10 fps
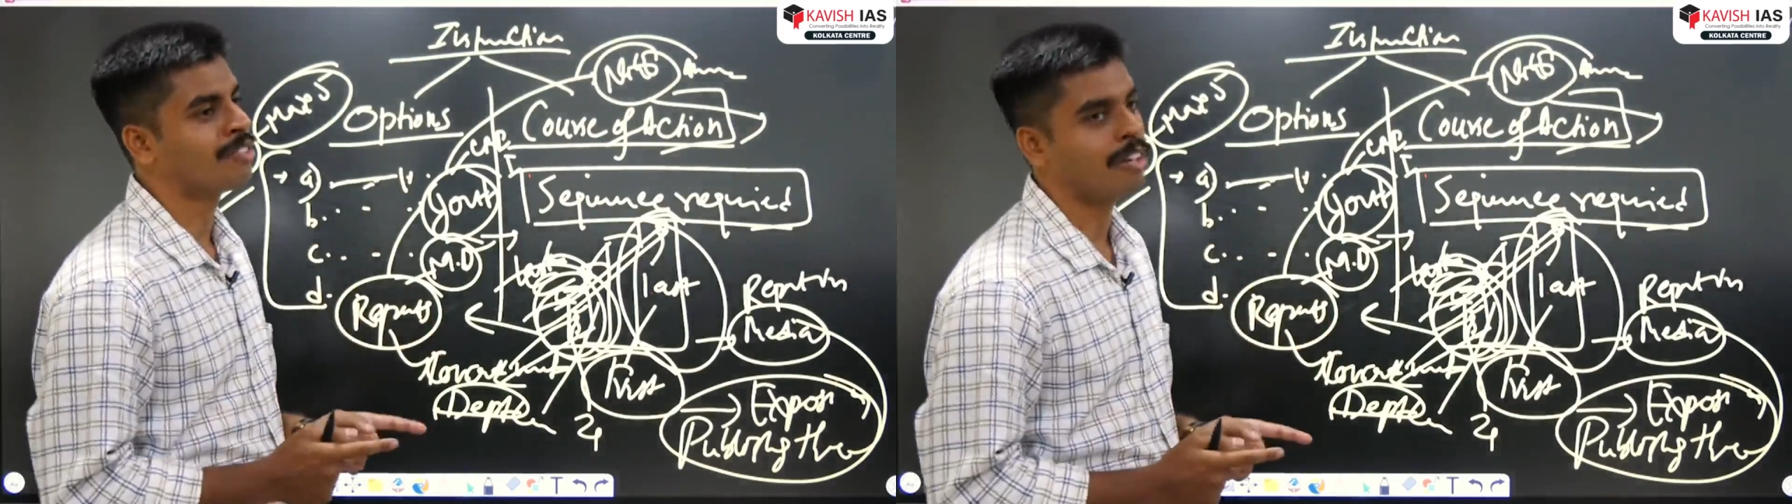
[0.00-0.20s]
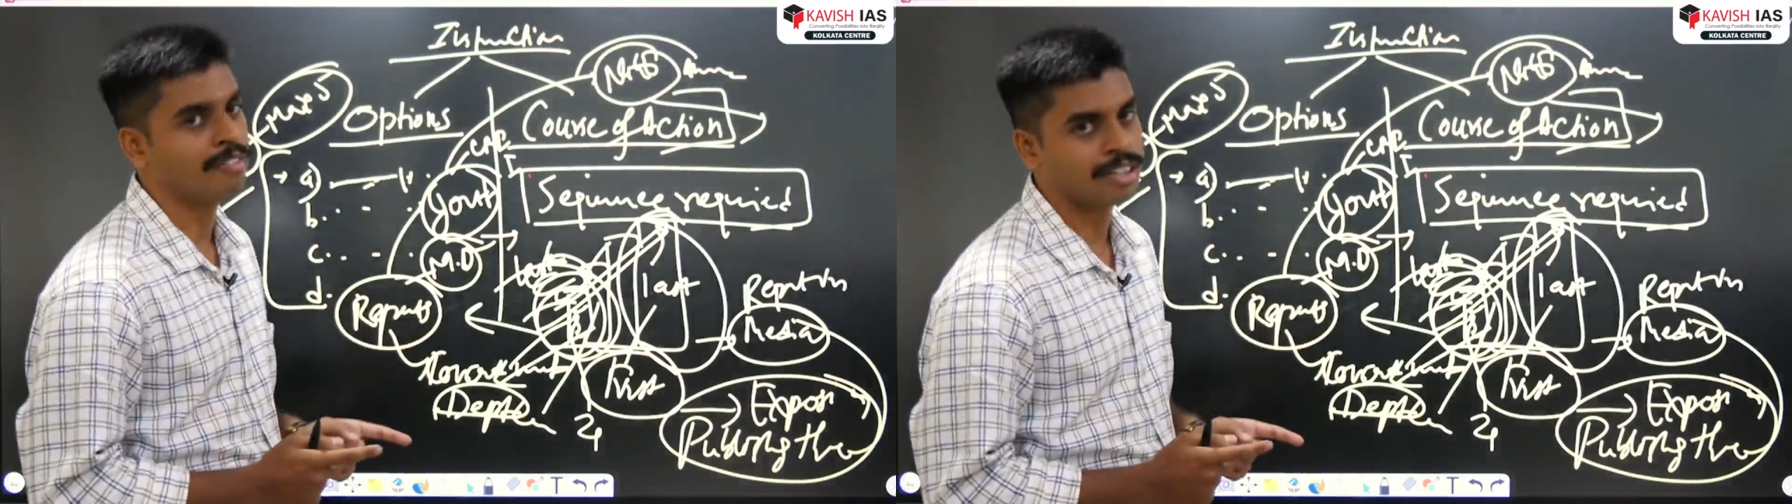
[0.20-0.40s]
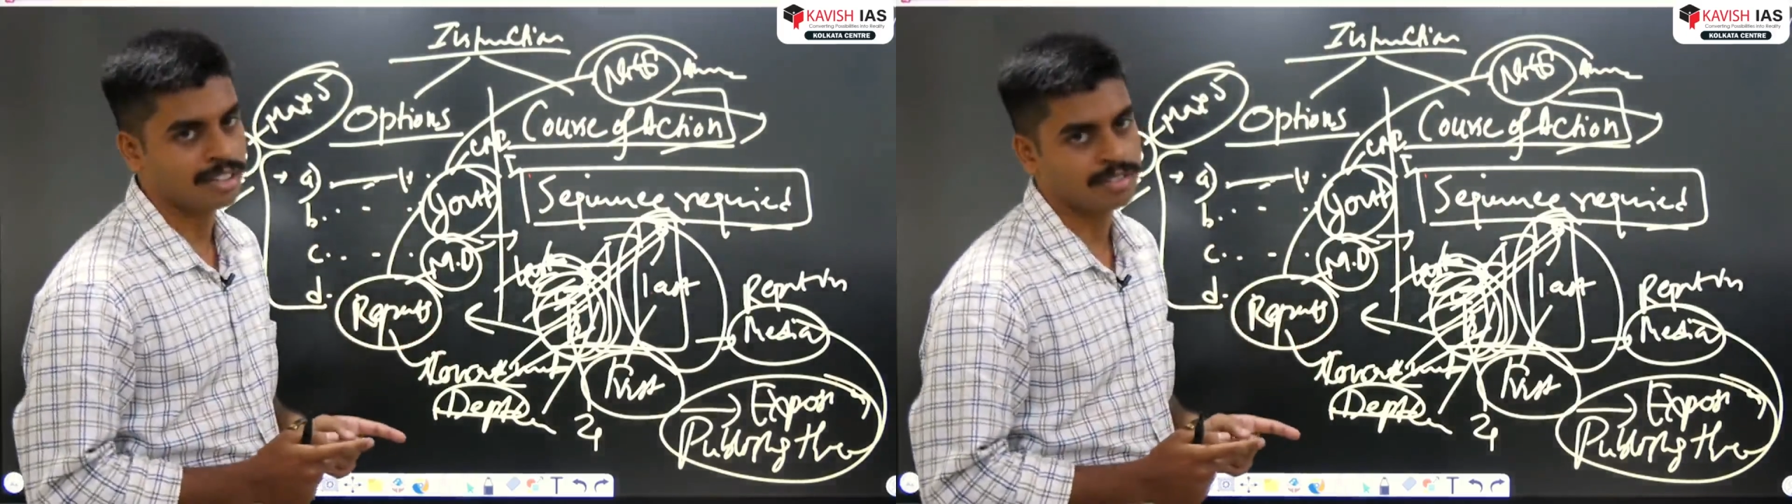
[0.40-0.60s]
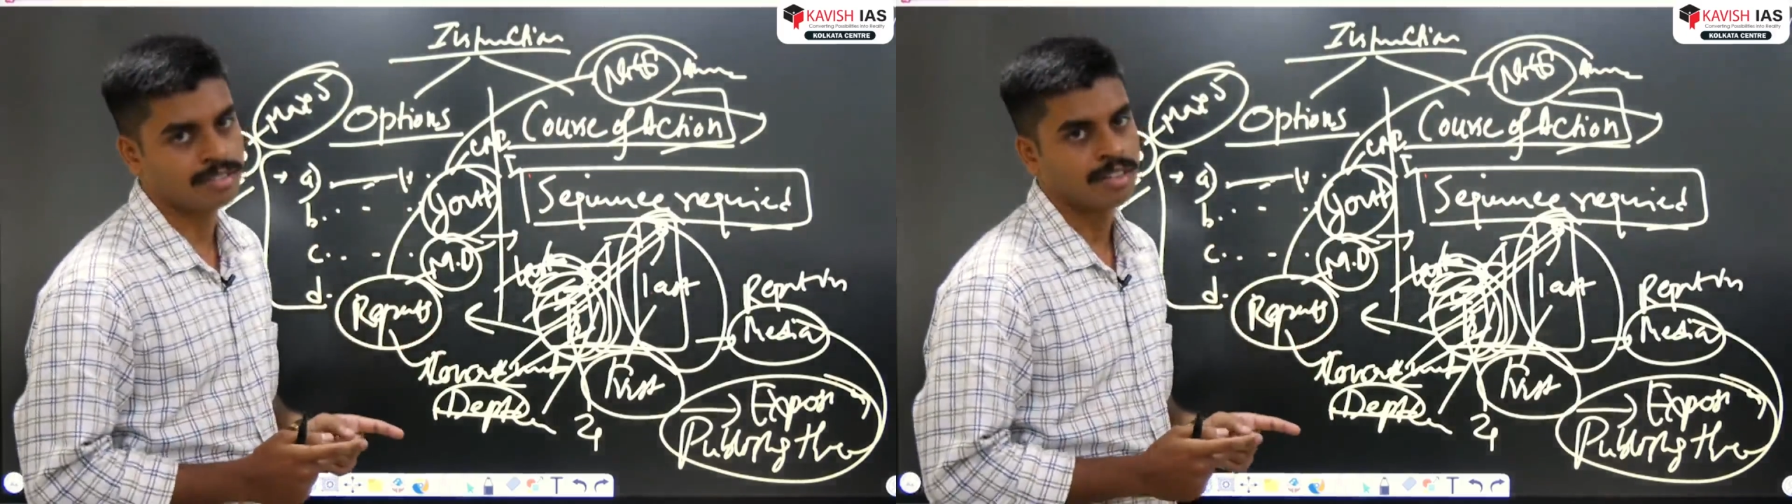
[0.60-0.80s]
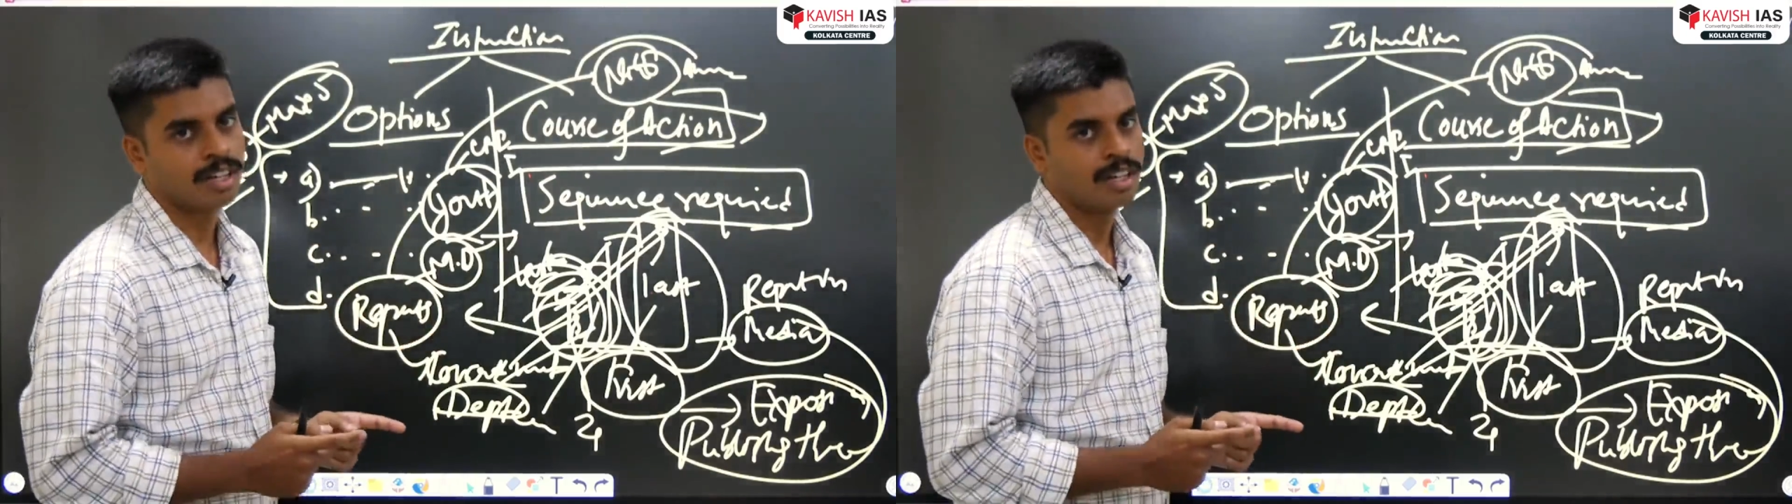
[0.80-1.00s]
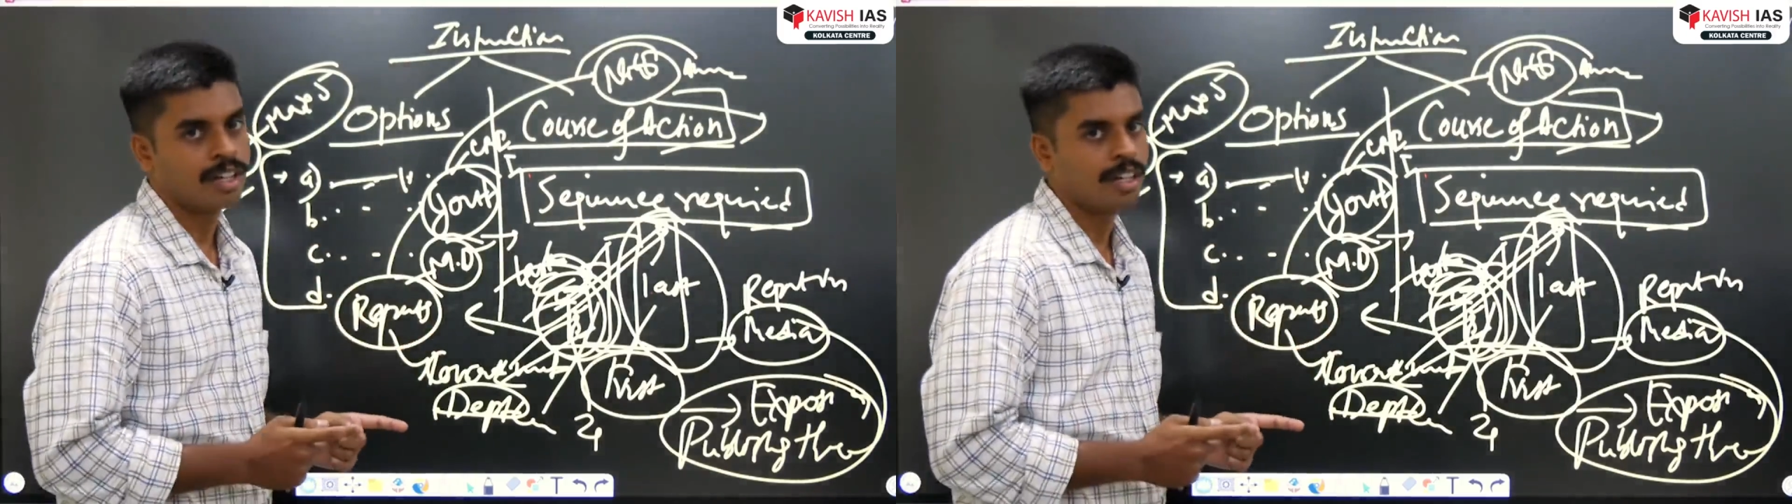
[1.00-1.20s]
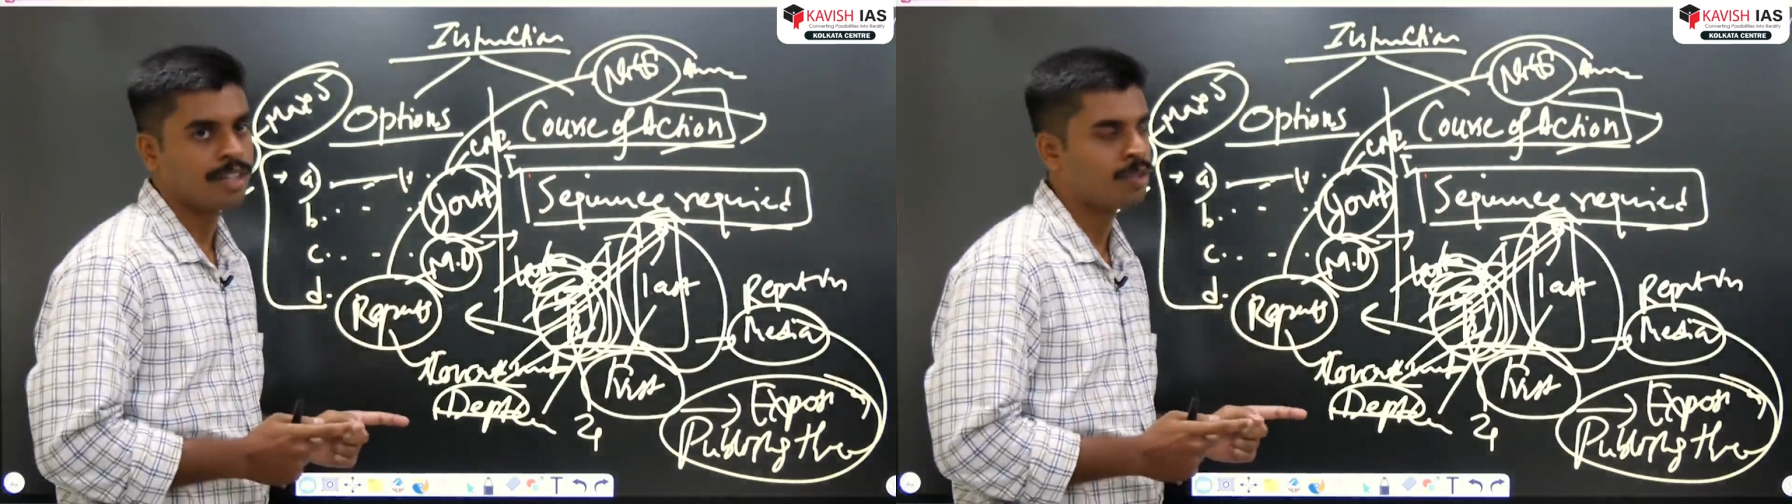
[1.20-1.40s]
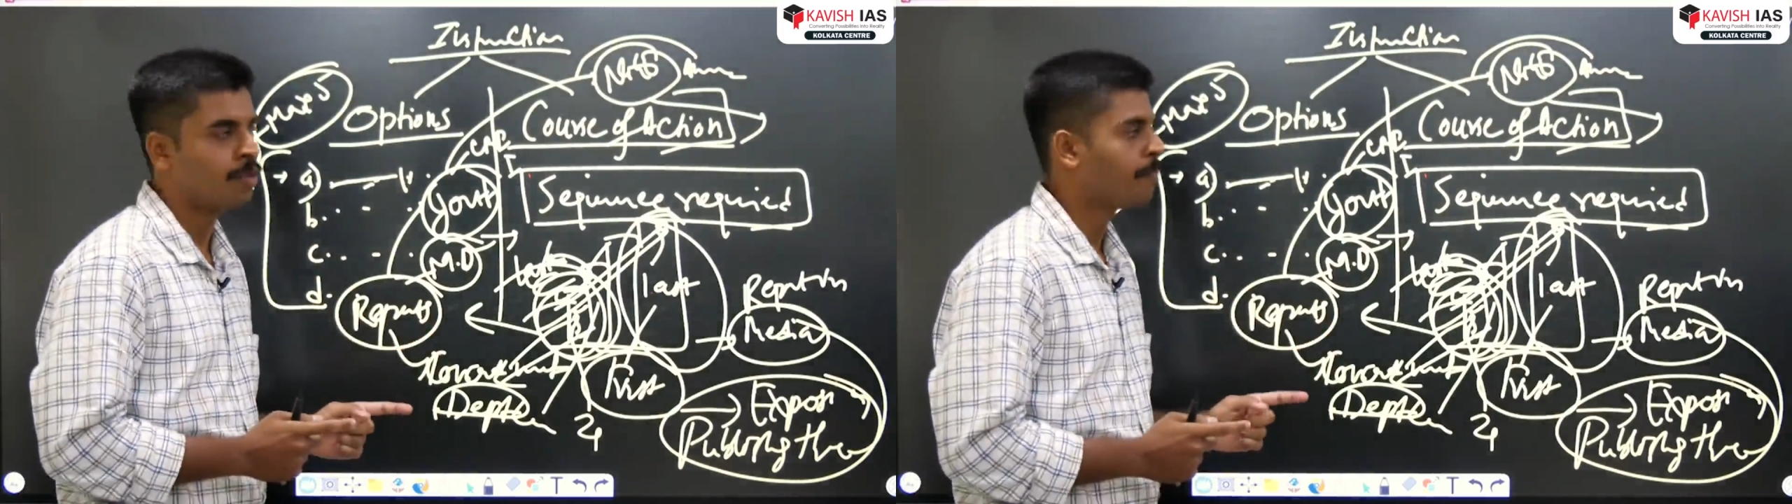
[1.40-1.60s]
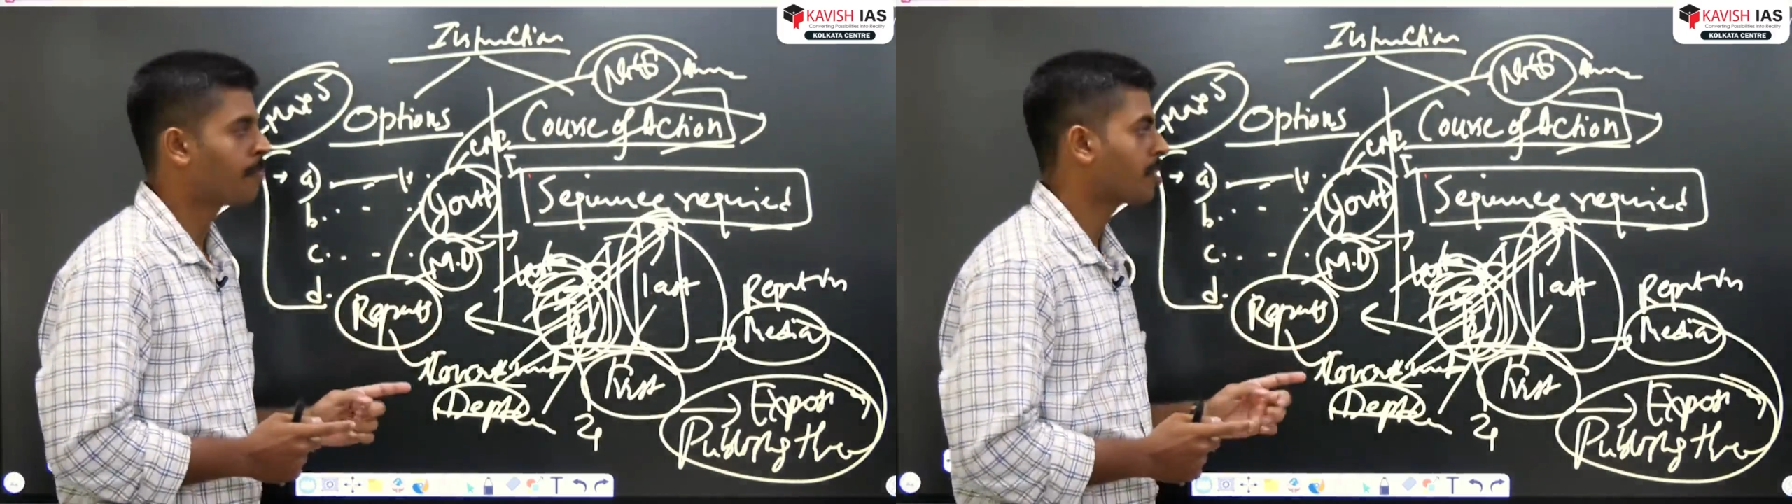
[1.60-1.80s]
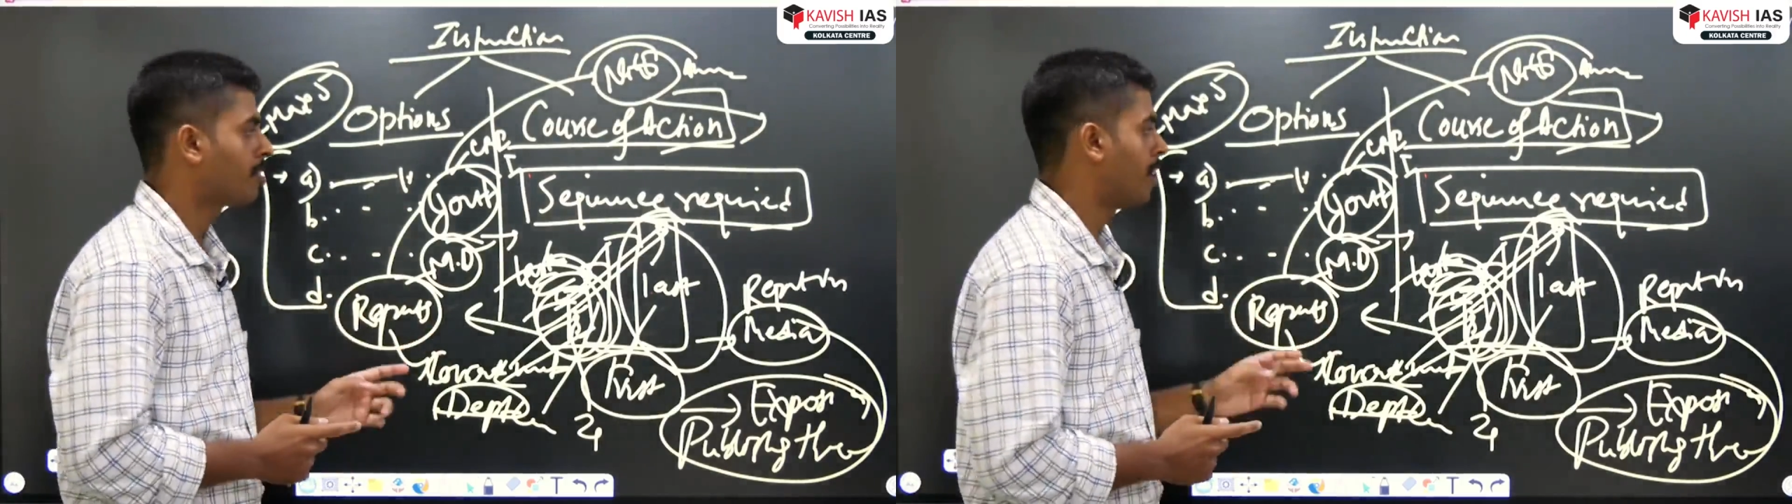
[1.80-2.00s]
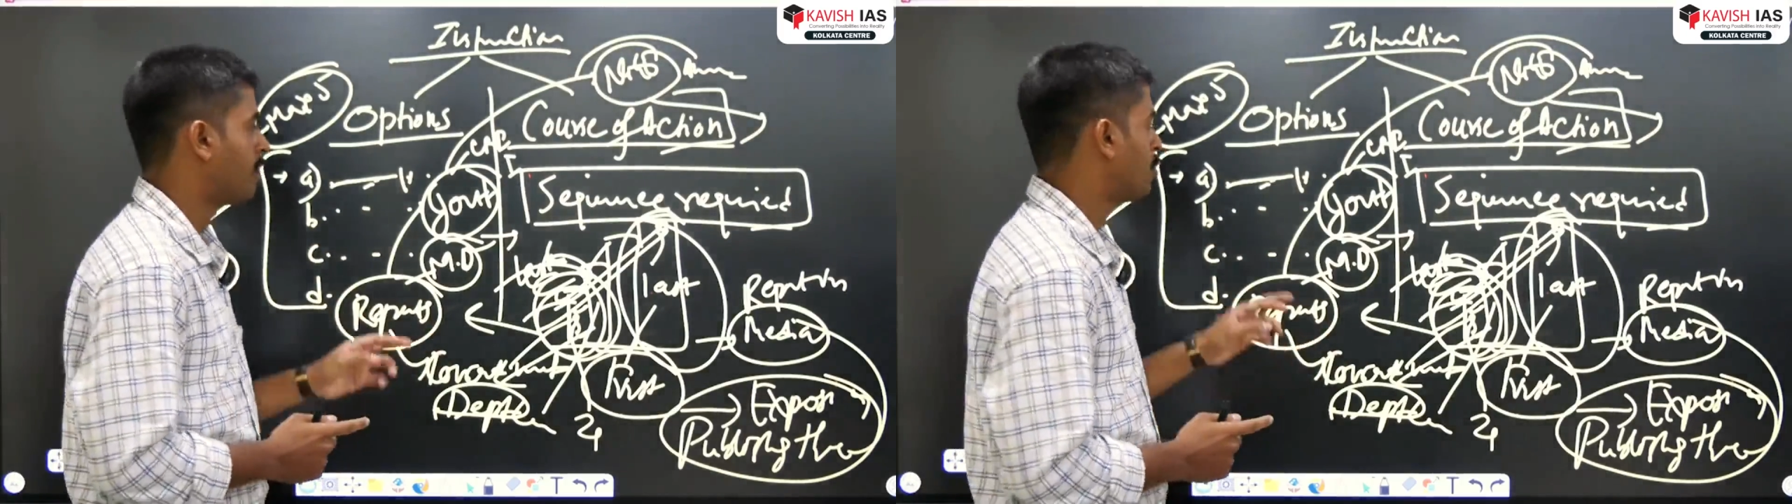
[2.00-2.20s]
solving this issue, right?